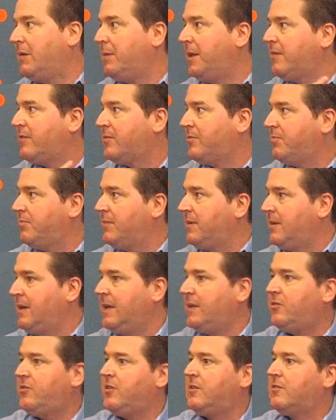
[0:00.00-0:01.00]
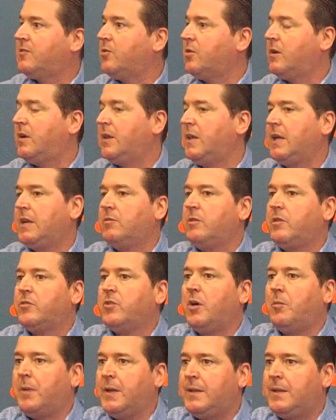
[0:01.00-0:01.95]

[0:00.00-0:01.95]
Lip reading: I mean, that gets you sort of to the end result.